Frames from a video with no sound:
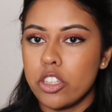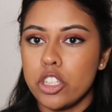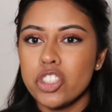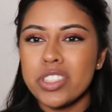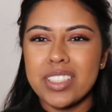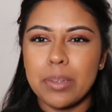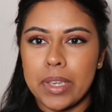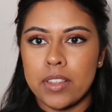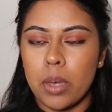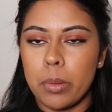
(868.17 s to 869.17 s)
So you just need to
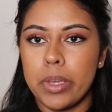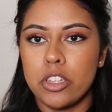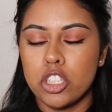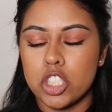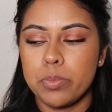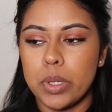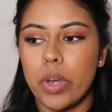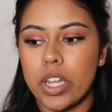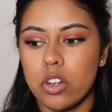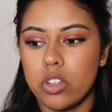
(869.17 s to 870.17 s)
mix it up a bit. Don't just be
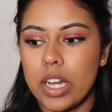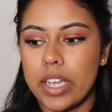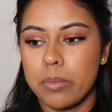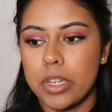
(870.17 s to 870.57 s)
working on your legs.